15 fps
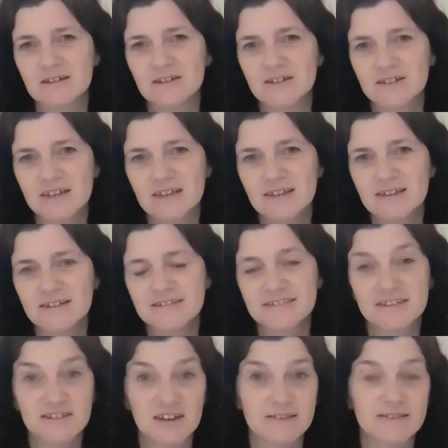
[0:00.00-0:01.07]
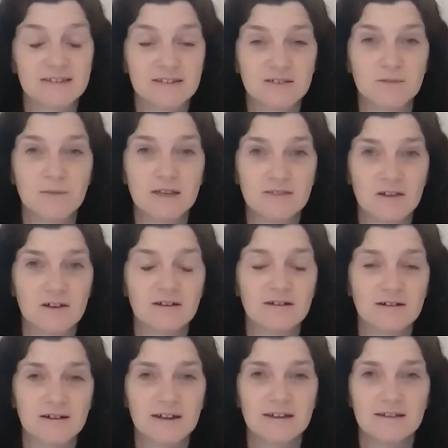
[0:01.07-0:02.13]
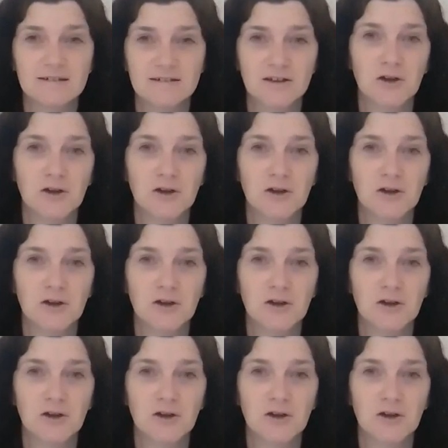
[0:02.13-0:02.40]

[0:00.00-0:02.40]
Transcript: she suggested to me that I